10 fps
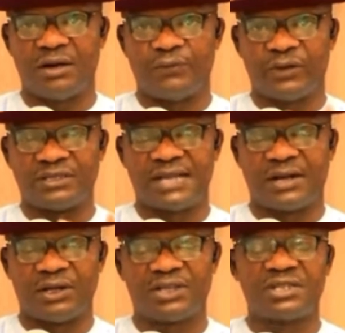of
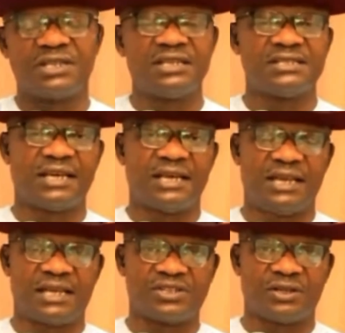interrogating this
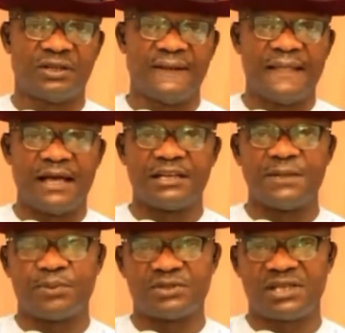election and
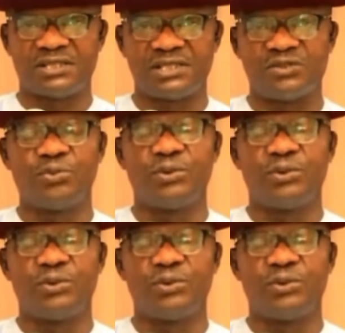the processes, we'll